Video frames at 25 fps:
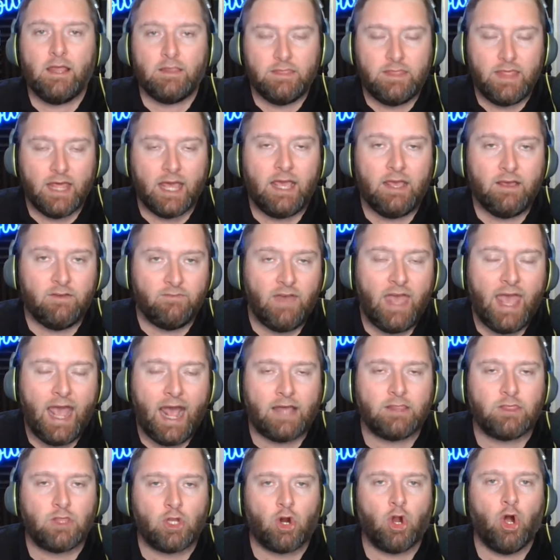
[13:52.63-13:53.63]
They have
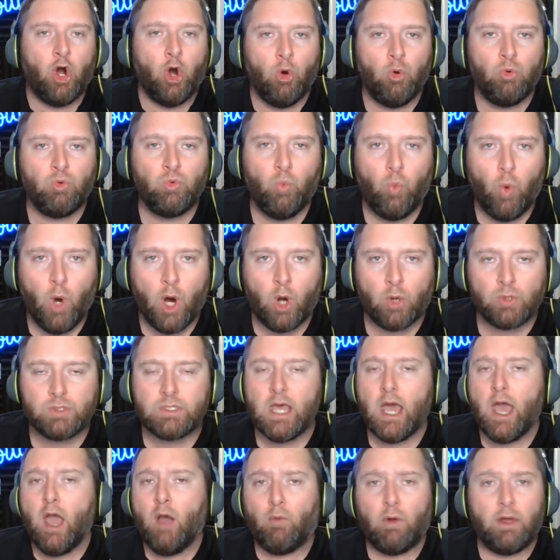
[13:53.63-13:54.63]
had their own woes
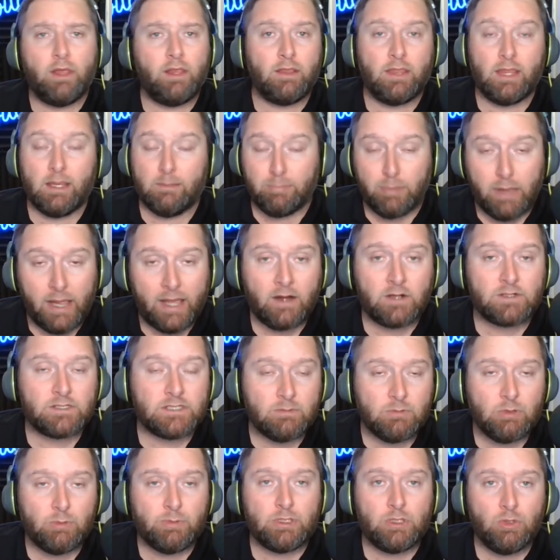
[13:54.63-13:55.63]
when the players
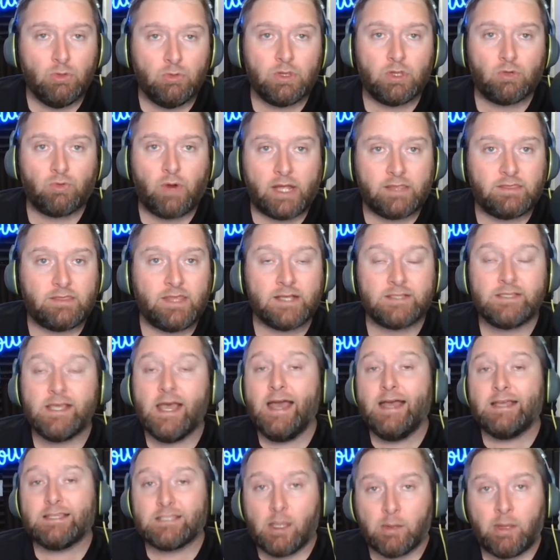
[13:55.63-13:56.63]
seem to be doing the right things.
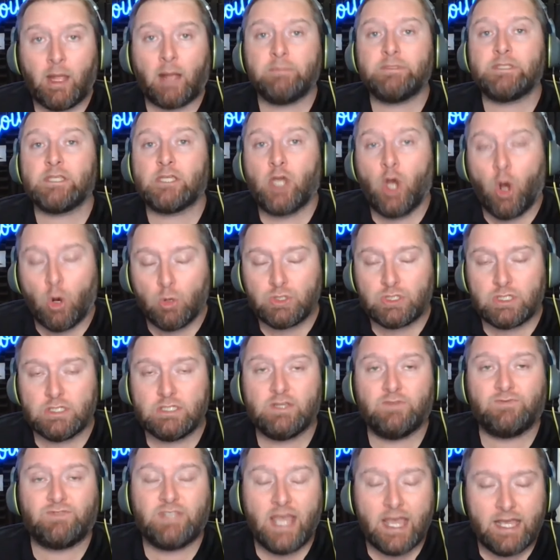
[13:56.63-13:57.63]
Sometimes the coaches
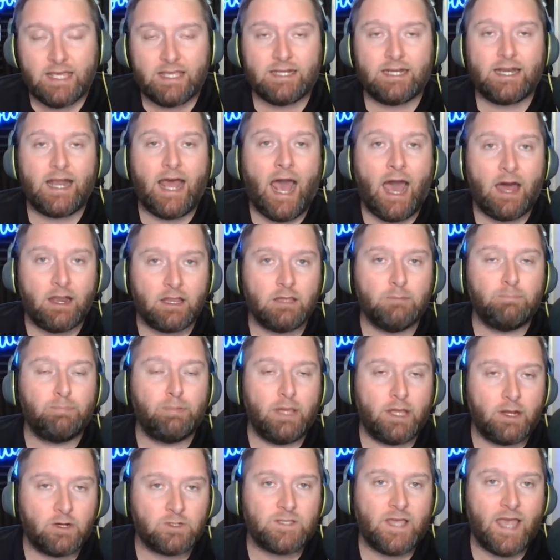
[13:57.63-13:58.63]
have taken it out of the
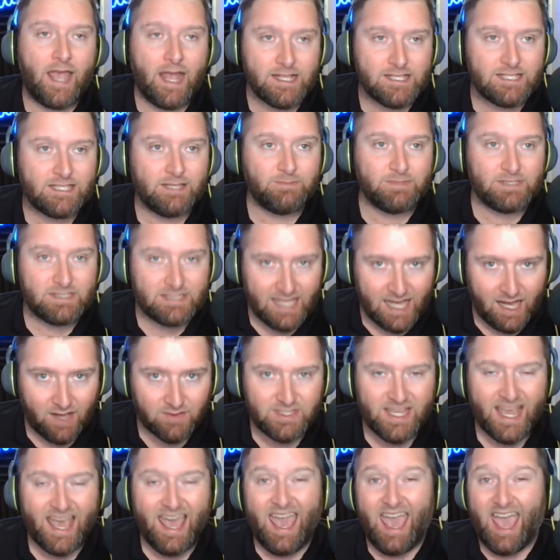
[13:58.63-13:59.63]
players' hands
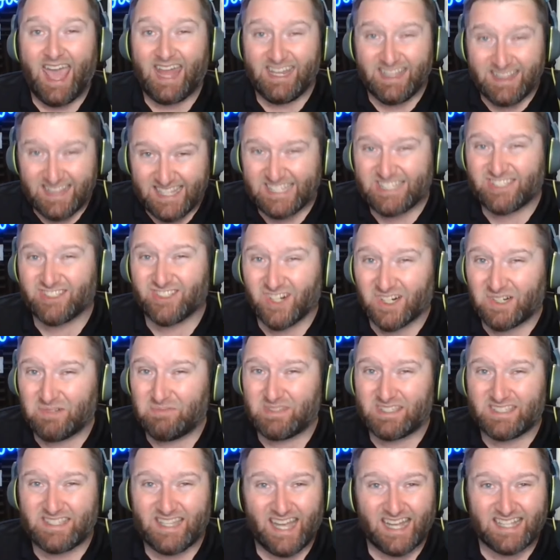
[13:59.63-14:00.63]
themselves, and in this
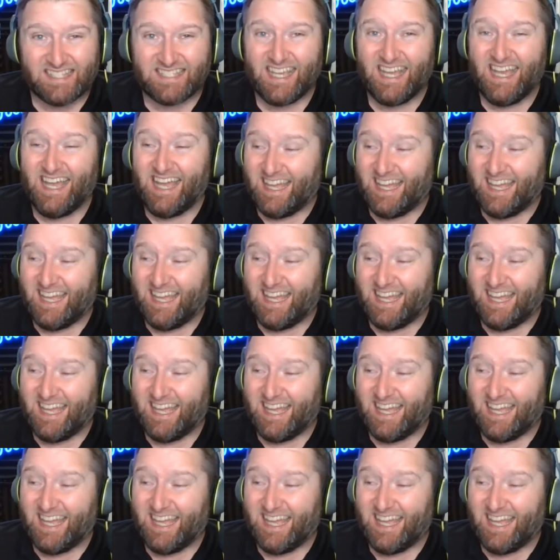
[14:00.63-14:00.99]
circumstance,